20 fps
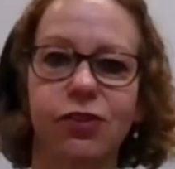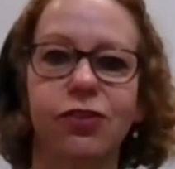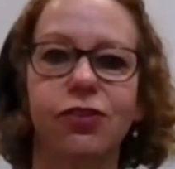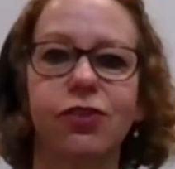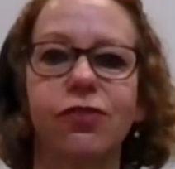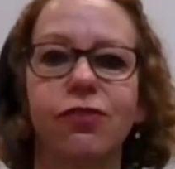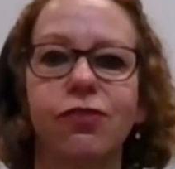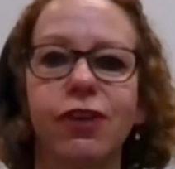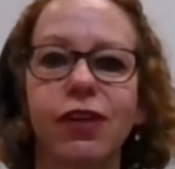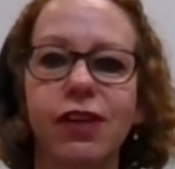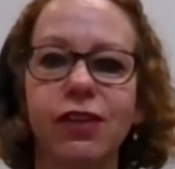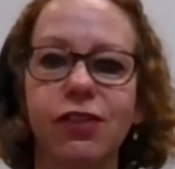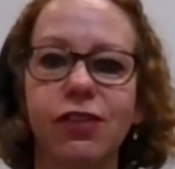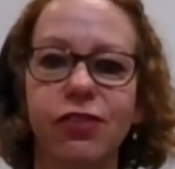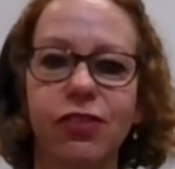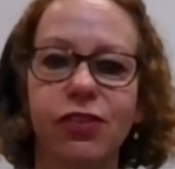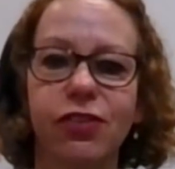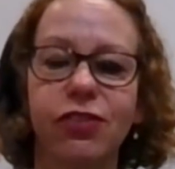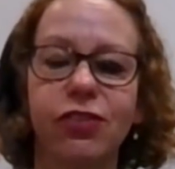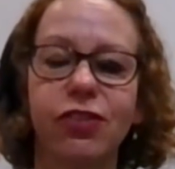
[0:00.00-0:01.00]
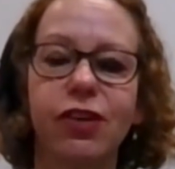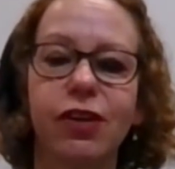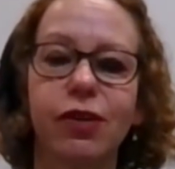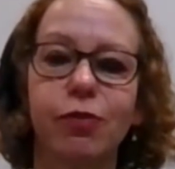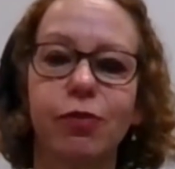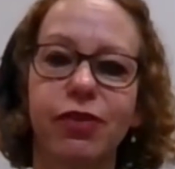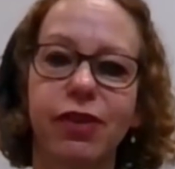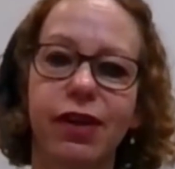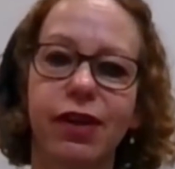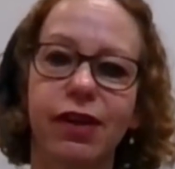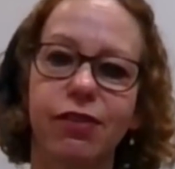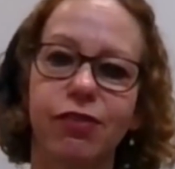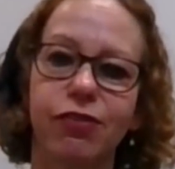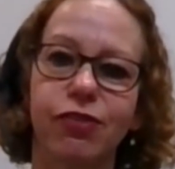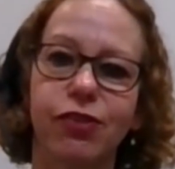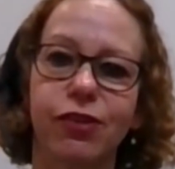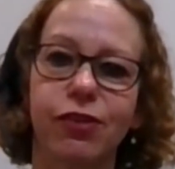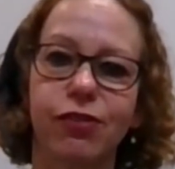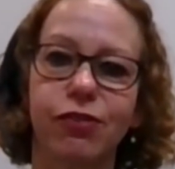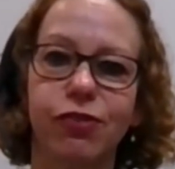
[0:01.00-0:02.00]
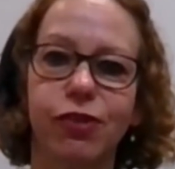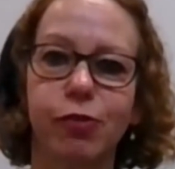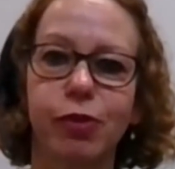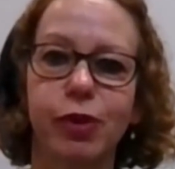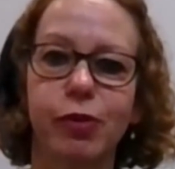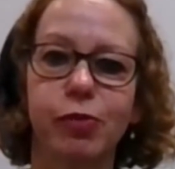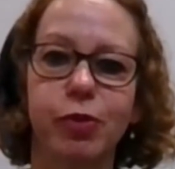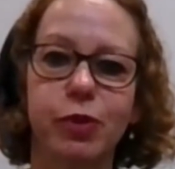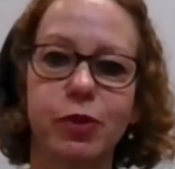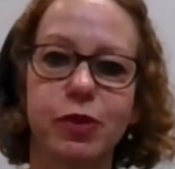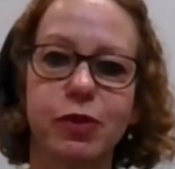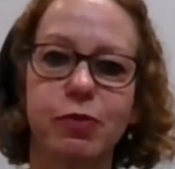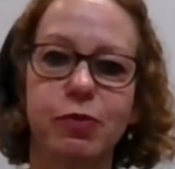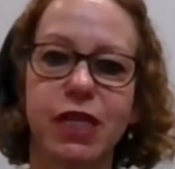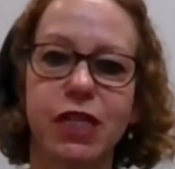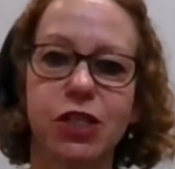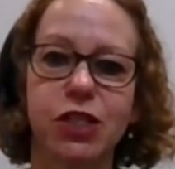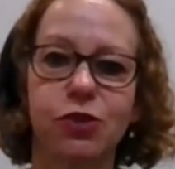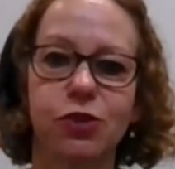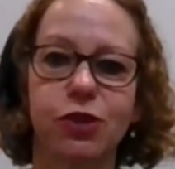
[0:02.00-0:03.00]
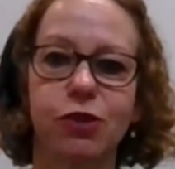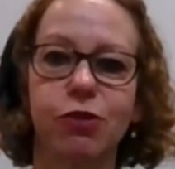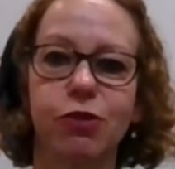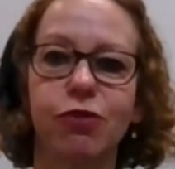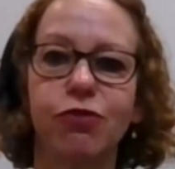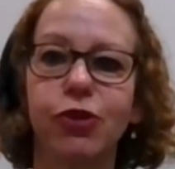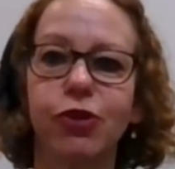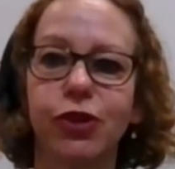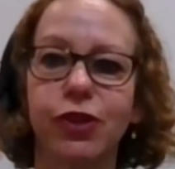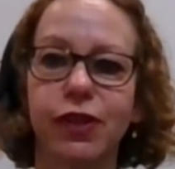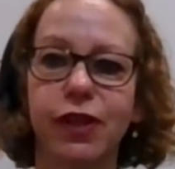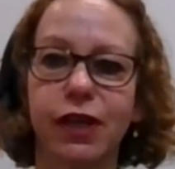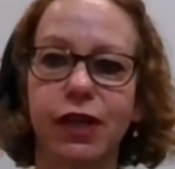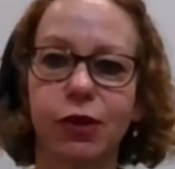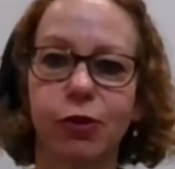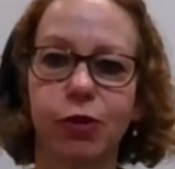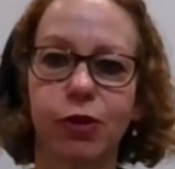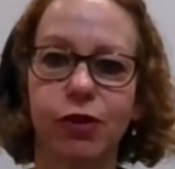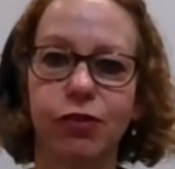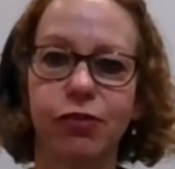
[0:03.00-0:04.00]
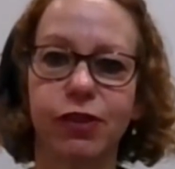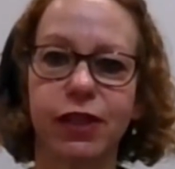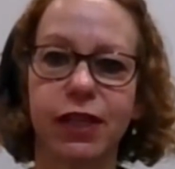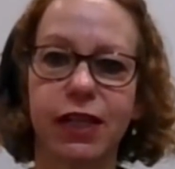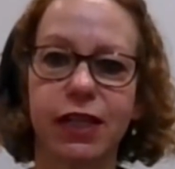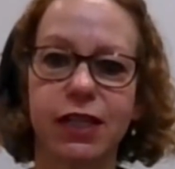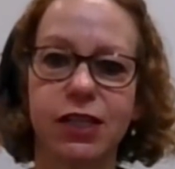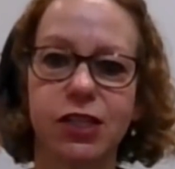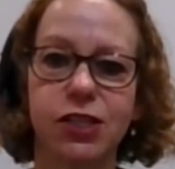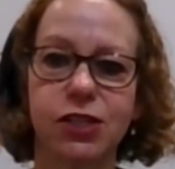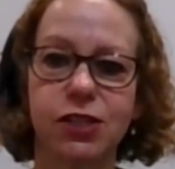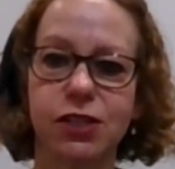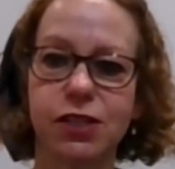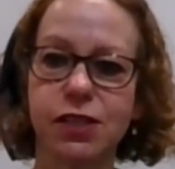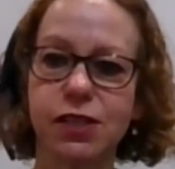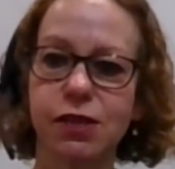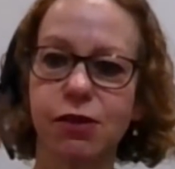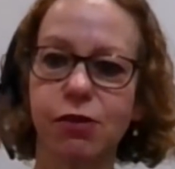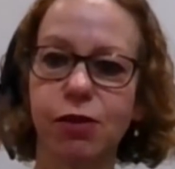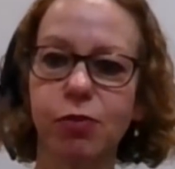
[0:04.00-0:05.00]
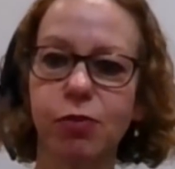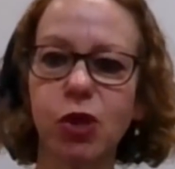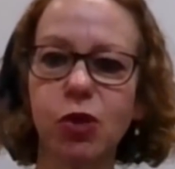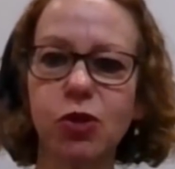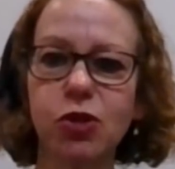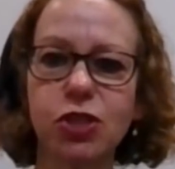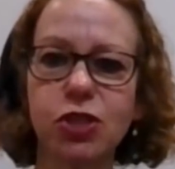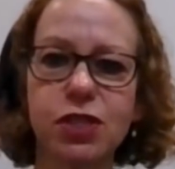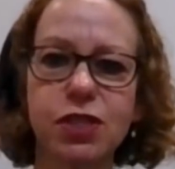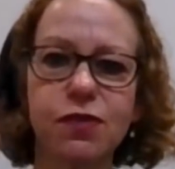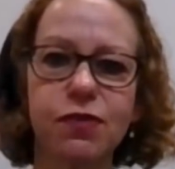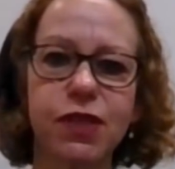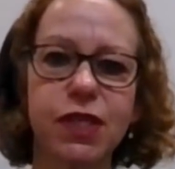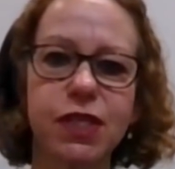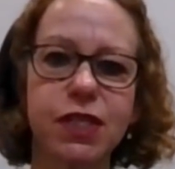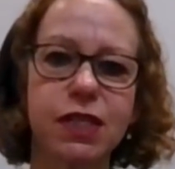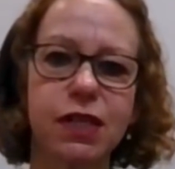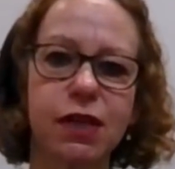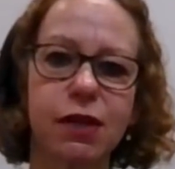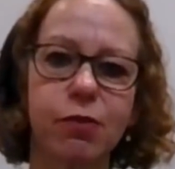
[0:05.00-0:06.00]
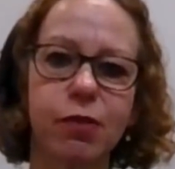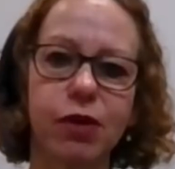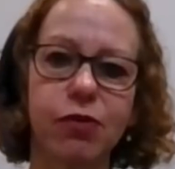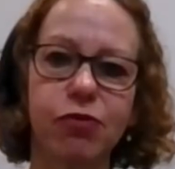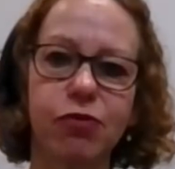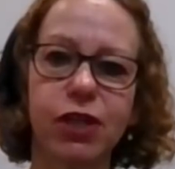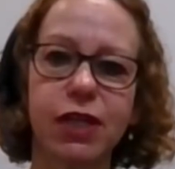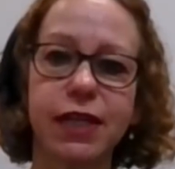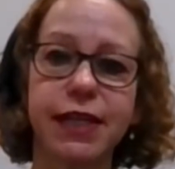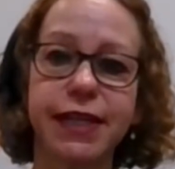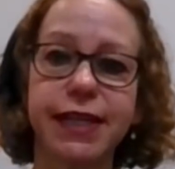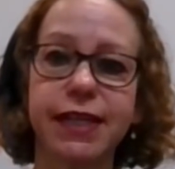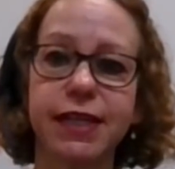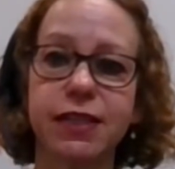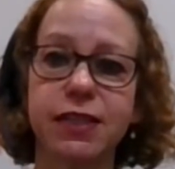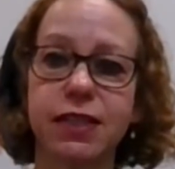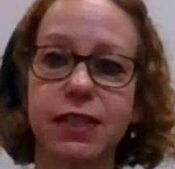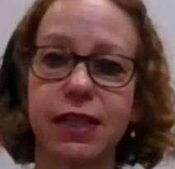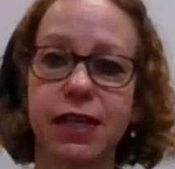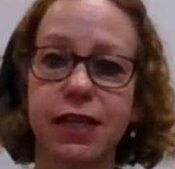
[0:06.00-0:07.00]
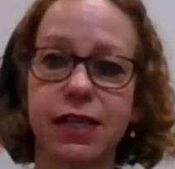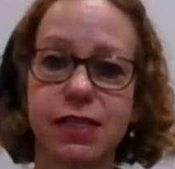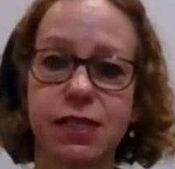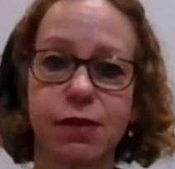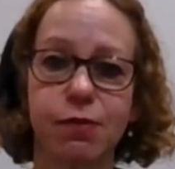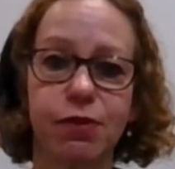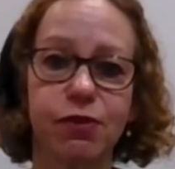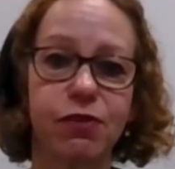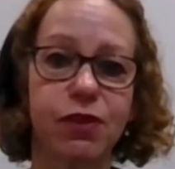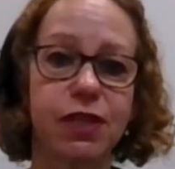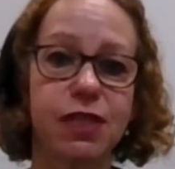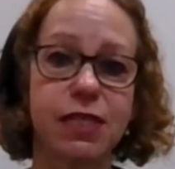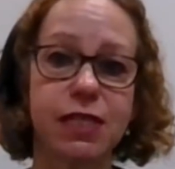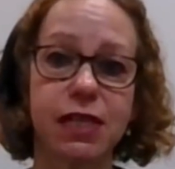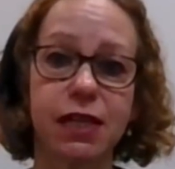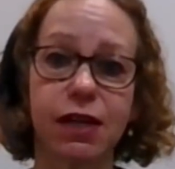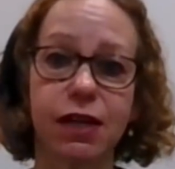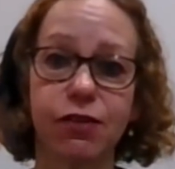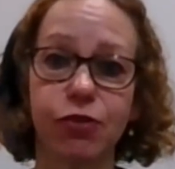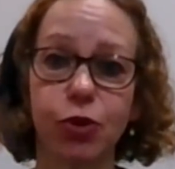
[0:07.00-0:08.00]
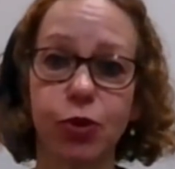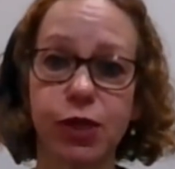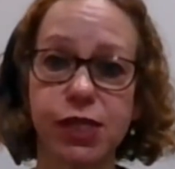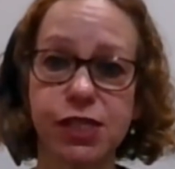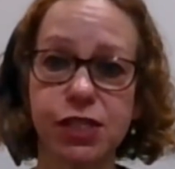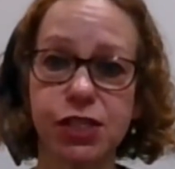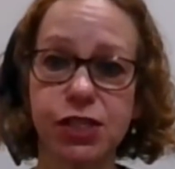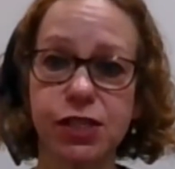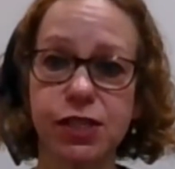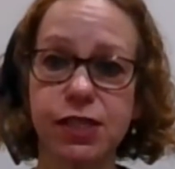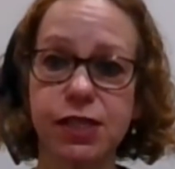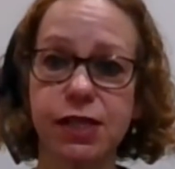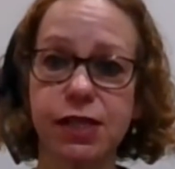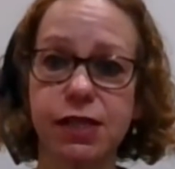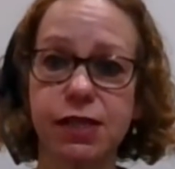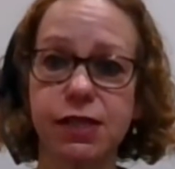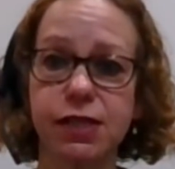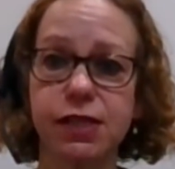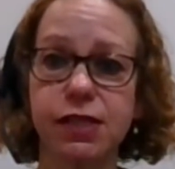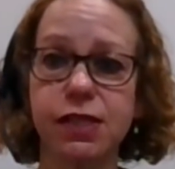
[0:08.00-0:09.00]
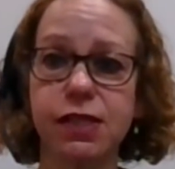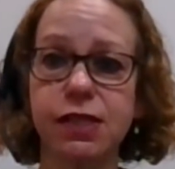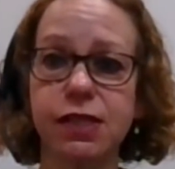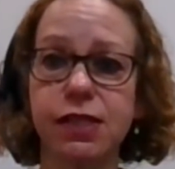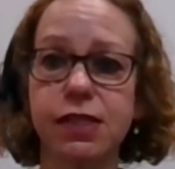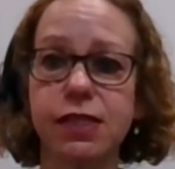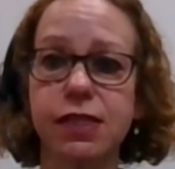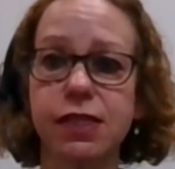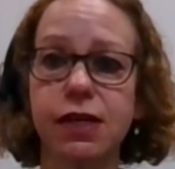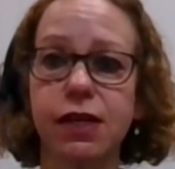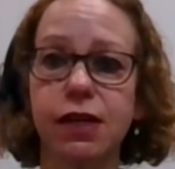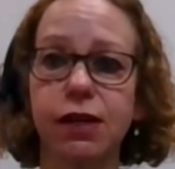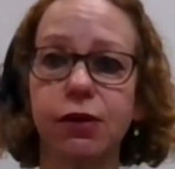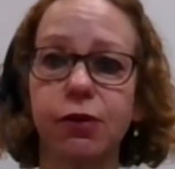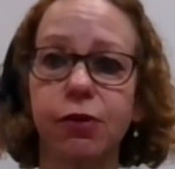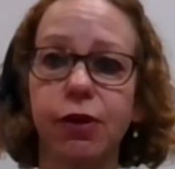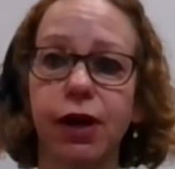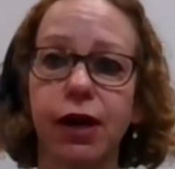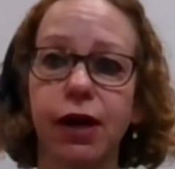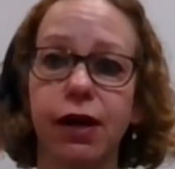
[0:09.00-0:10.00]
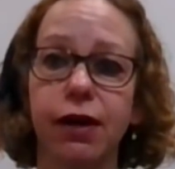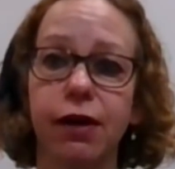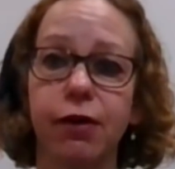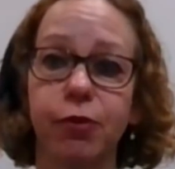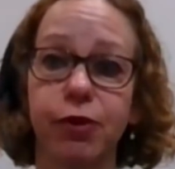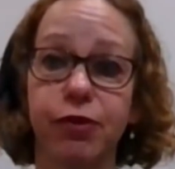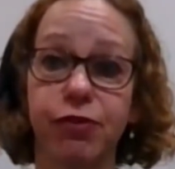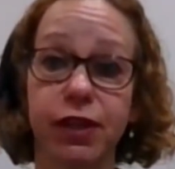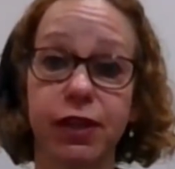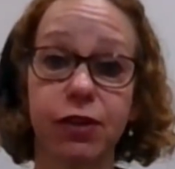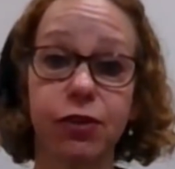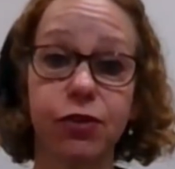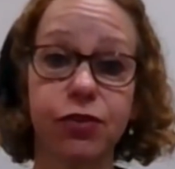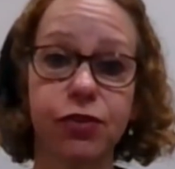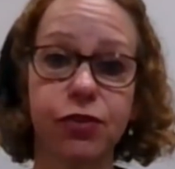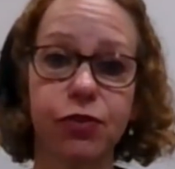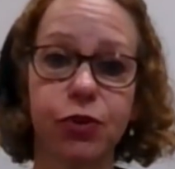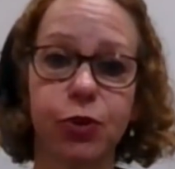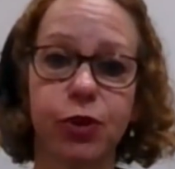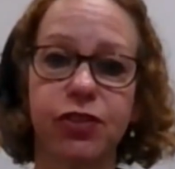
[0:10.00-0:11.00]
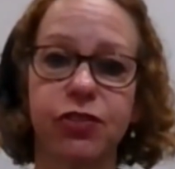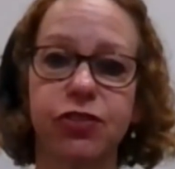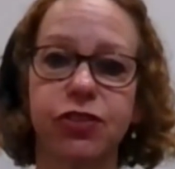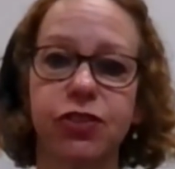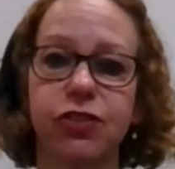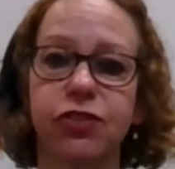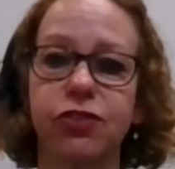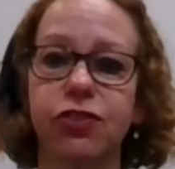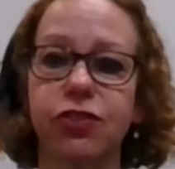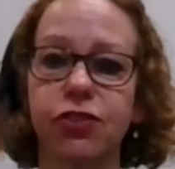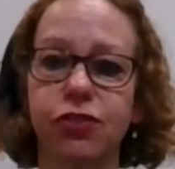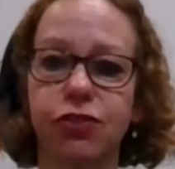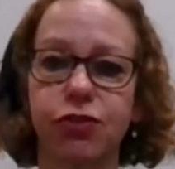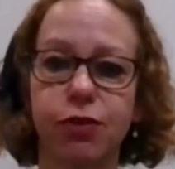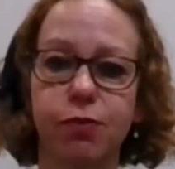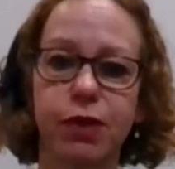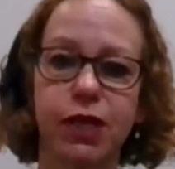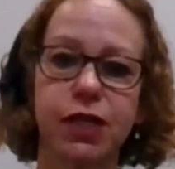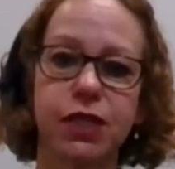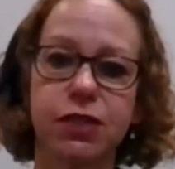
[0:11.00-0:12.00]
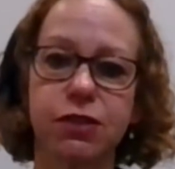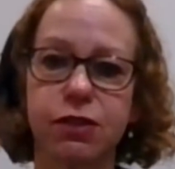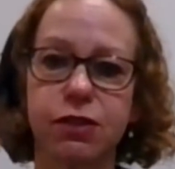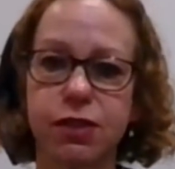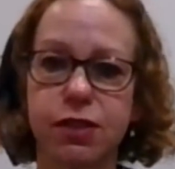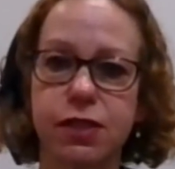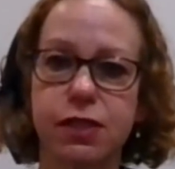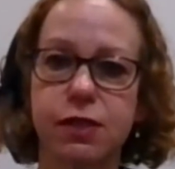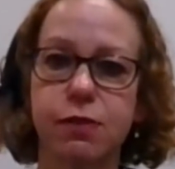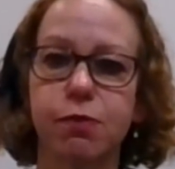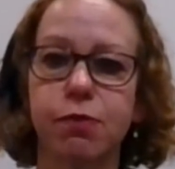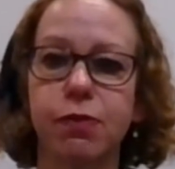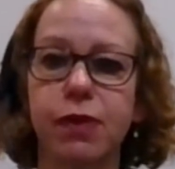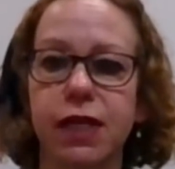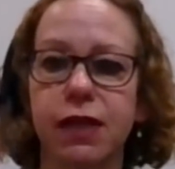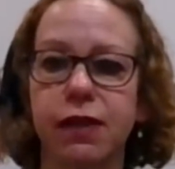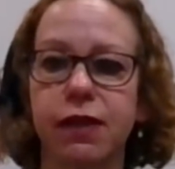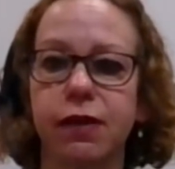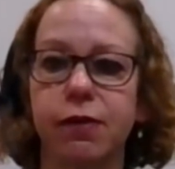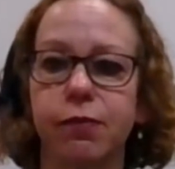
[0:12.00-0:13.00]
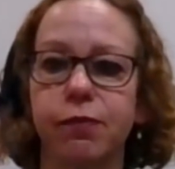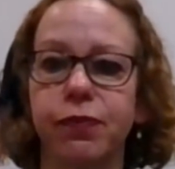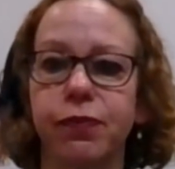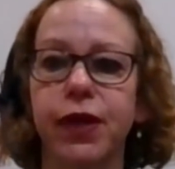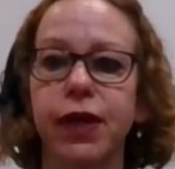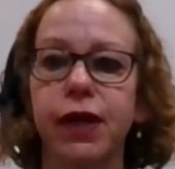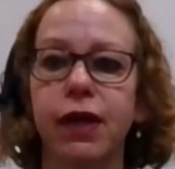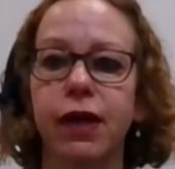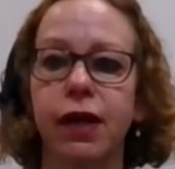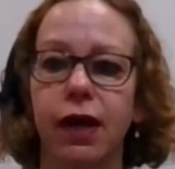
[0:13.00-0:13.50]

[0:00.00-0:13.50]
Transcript: lots of hints and tips there for people to make sure you avoid that qualification. So I'm conscious of the time. I'm really keen to get some of these live questions answered. So we've had lots of questions. Just to remind you, can submit them